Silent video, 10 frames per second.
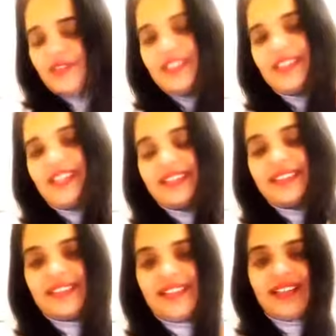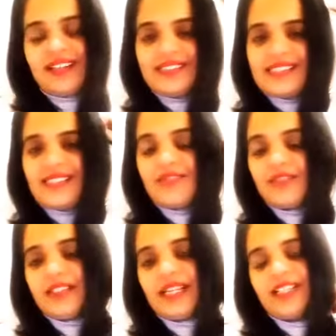connecting. Like, I just love
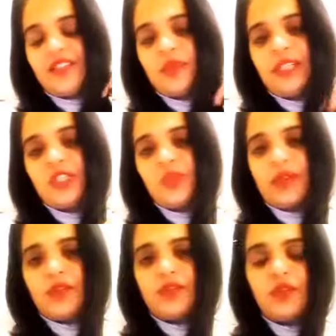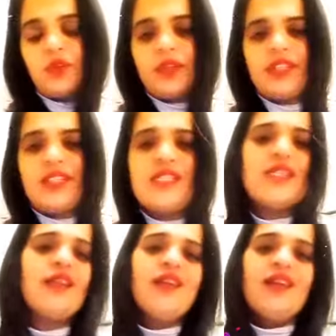connecting with each one of you
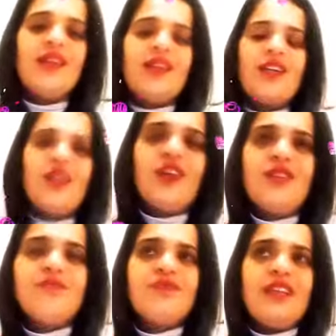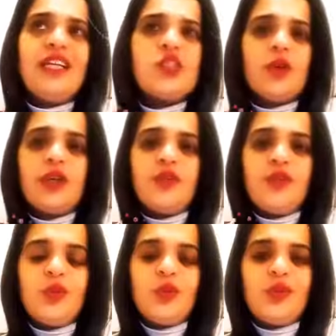because, you know, each one of
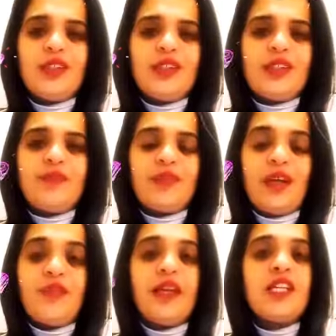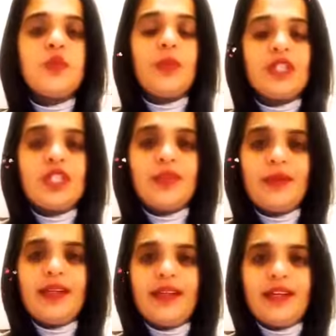you um, are very special in
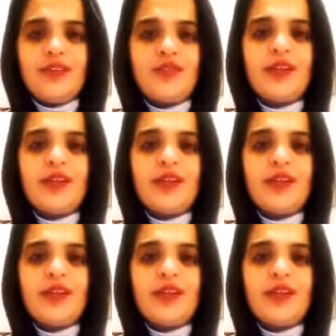my life.